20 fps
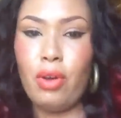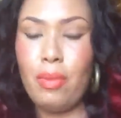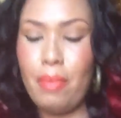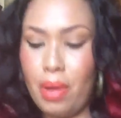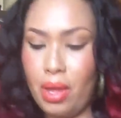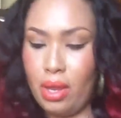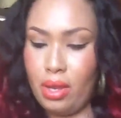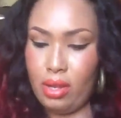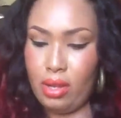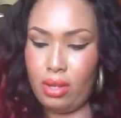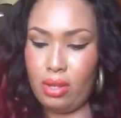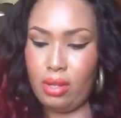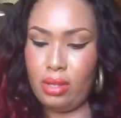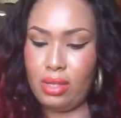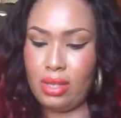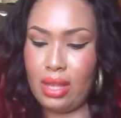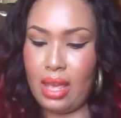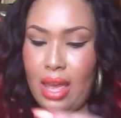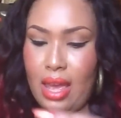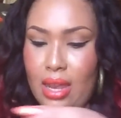
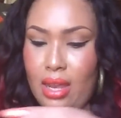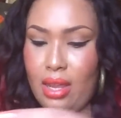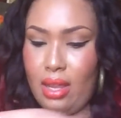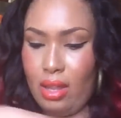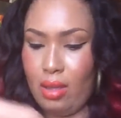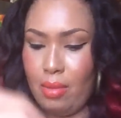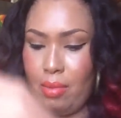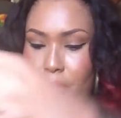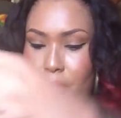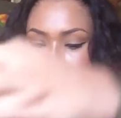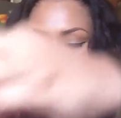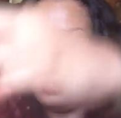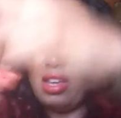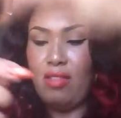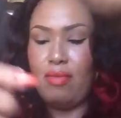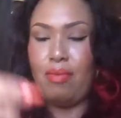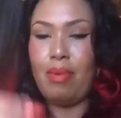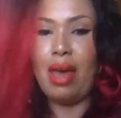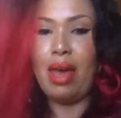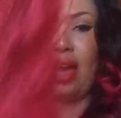bundles and a little bit was
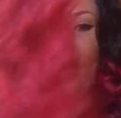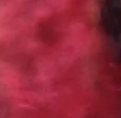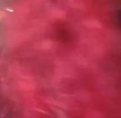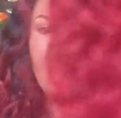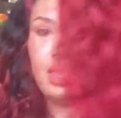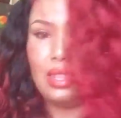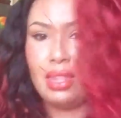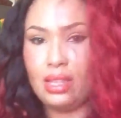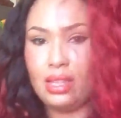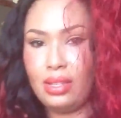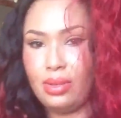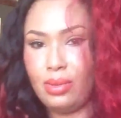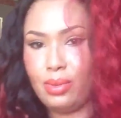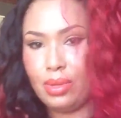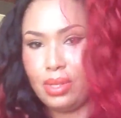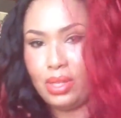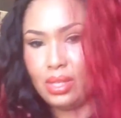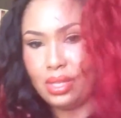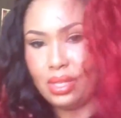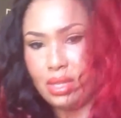left back, and this
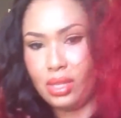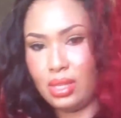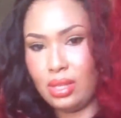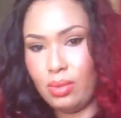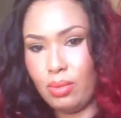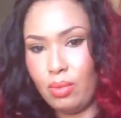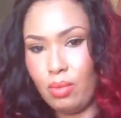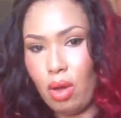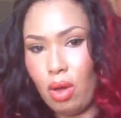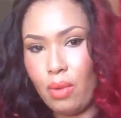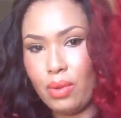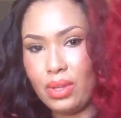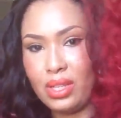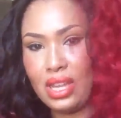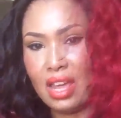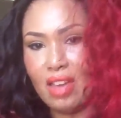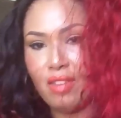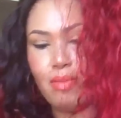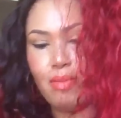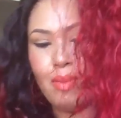was what was left